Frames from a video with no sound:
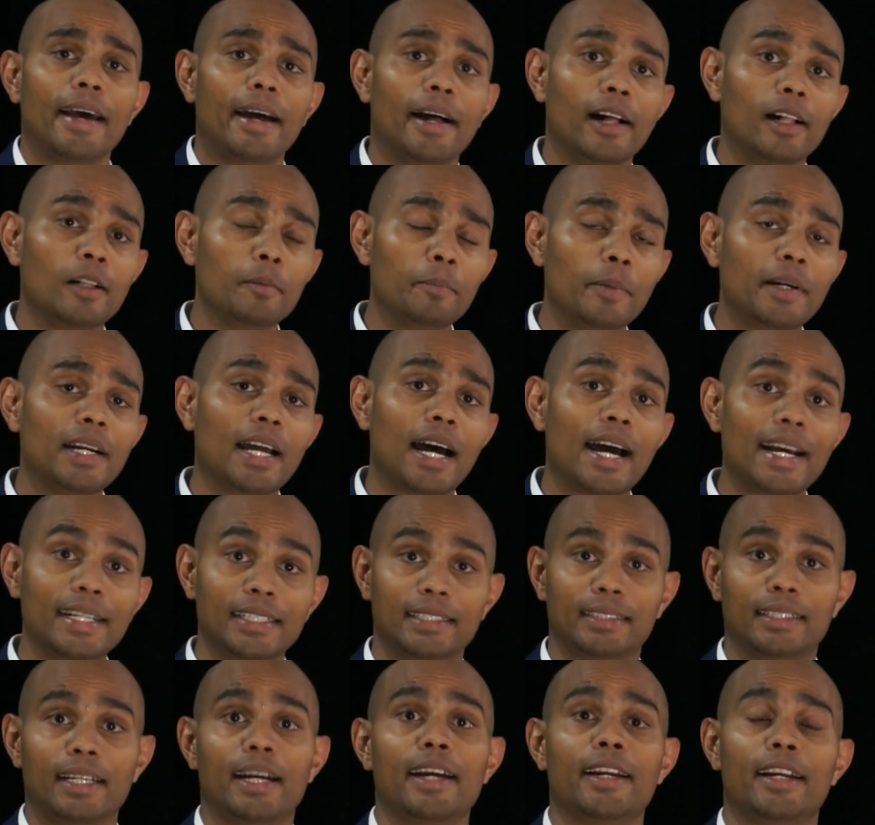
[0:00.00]
Albert
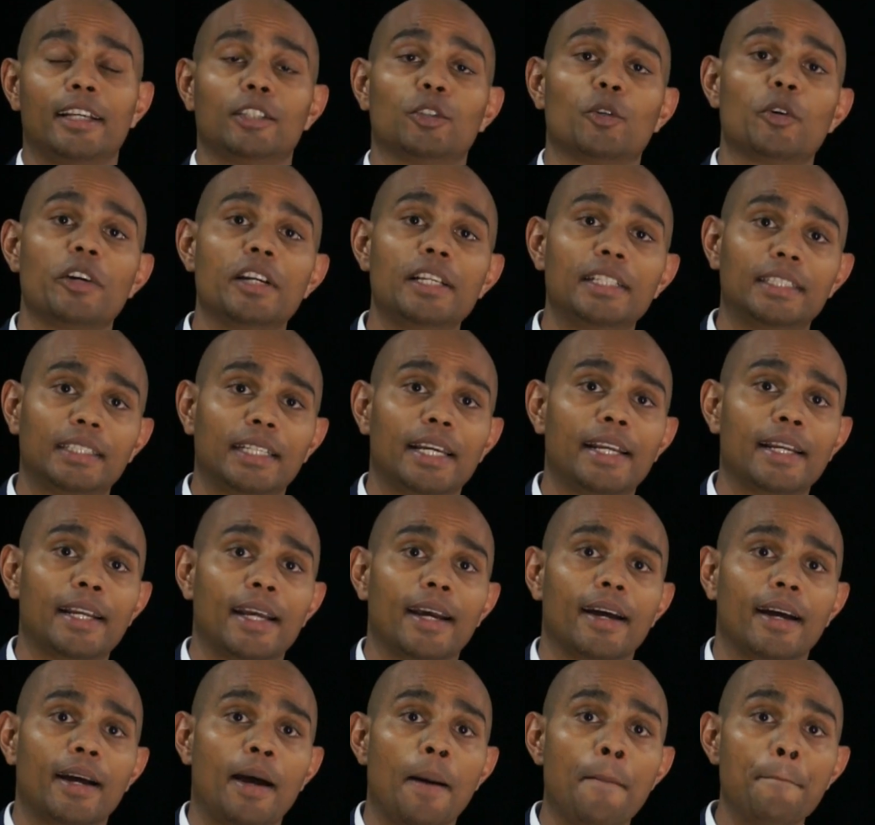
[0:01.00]
Einstein has already said
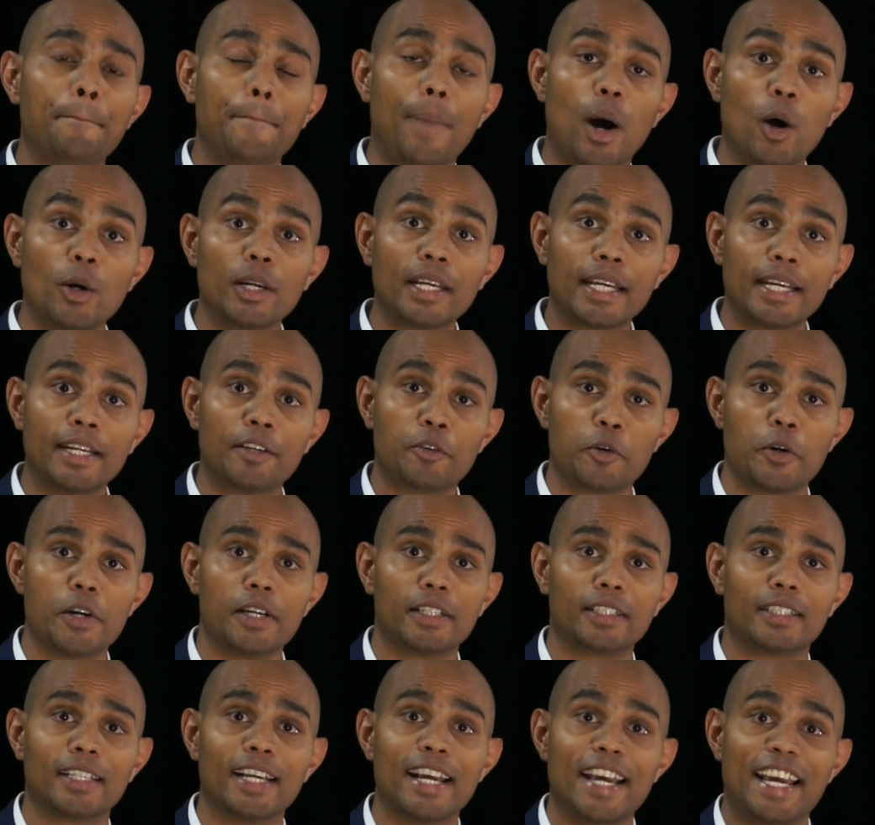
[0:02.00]
compounding
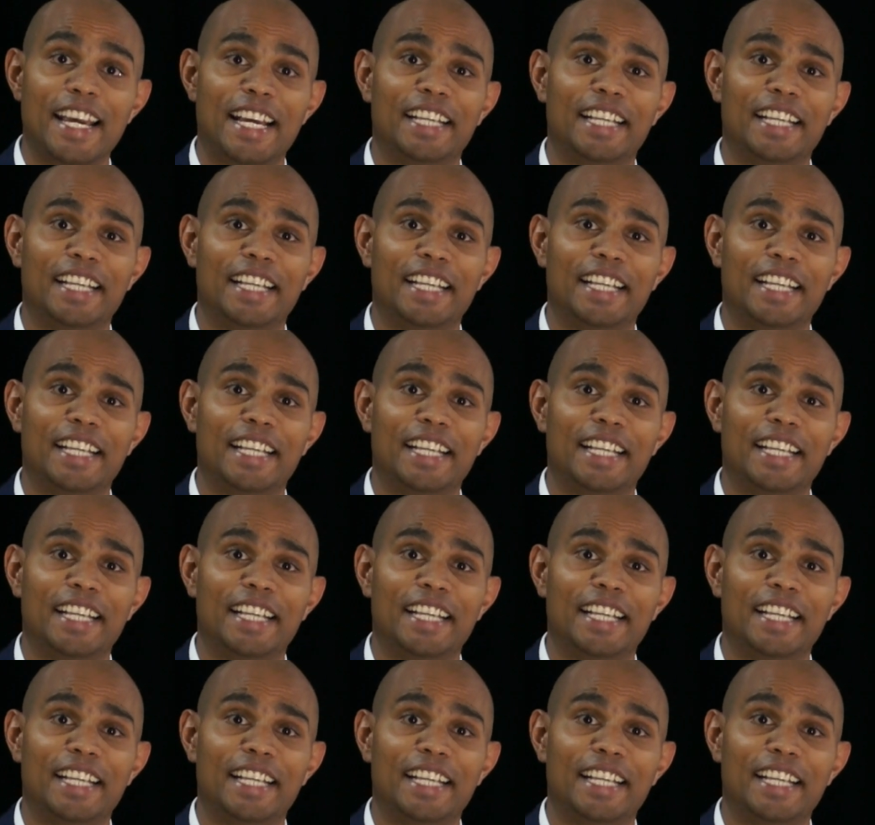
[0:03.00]
interest